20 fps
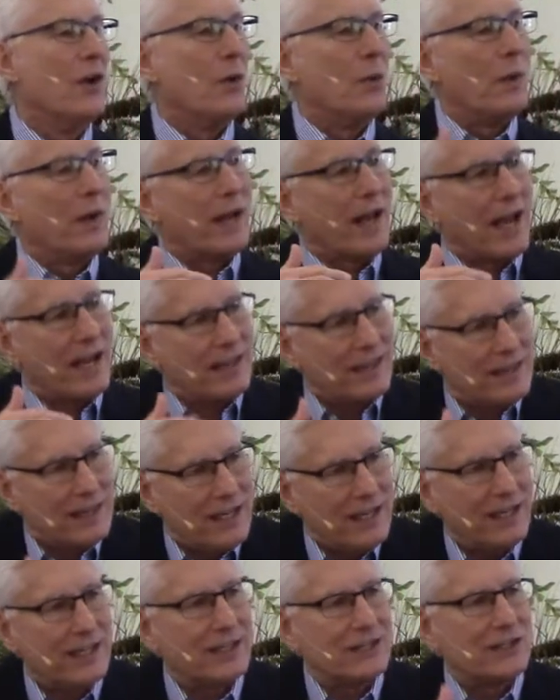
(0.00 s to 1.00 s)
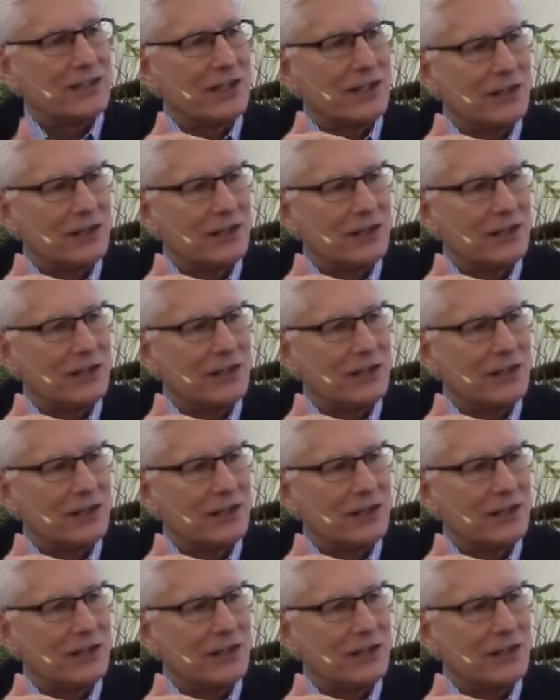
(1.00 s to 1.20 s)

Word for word: what I think it's